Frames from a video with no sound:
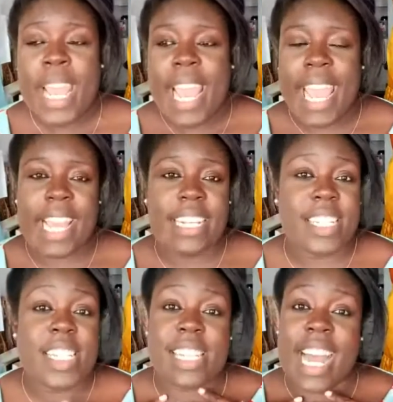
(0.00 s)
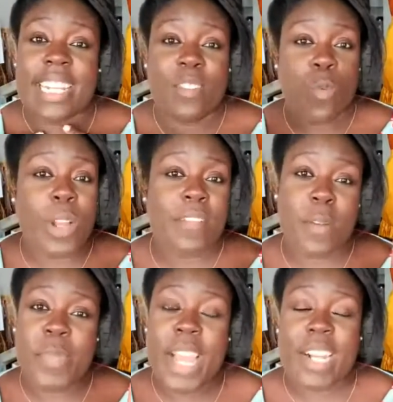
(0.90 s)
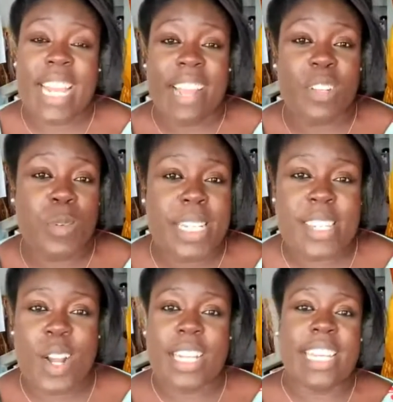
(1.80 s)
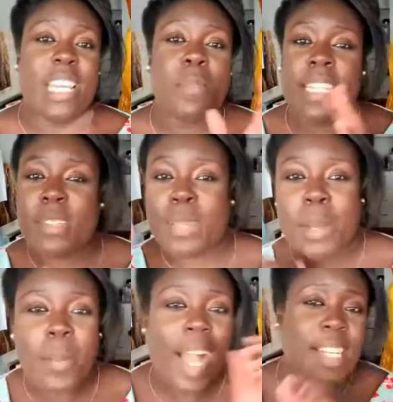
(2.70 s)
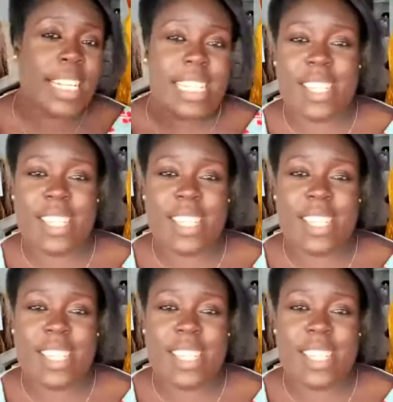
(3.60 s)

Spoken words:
and it just kind of went from there, and everyone started emailing me about it.